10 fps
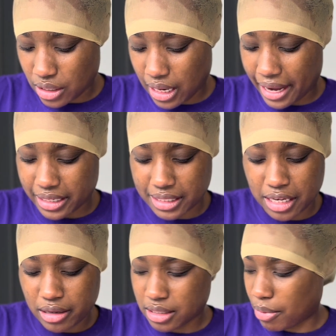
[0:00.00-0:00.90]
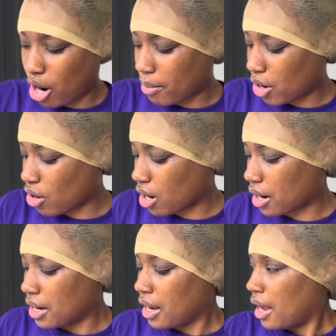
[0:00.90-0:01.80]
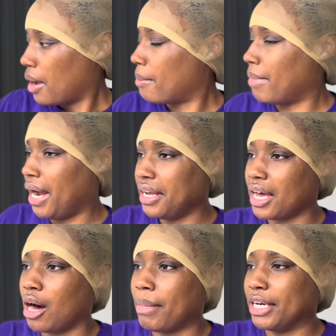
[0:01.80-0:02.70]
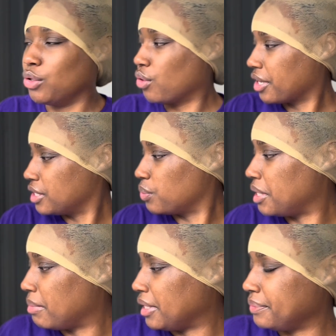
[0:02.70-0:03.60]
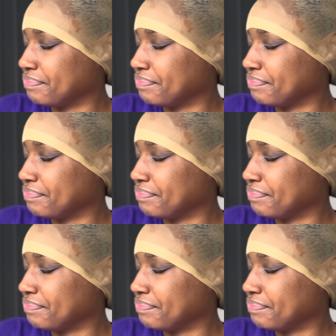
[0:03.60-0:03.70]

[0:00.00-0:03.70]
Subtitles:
like, continue to park my car. Mind y'all, my daughter is with me,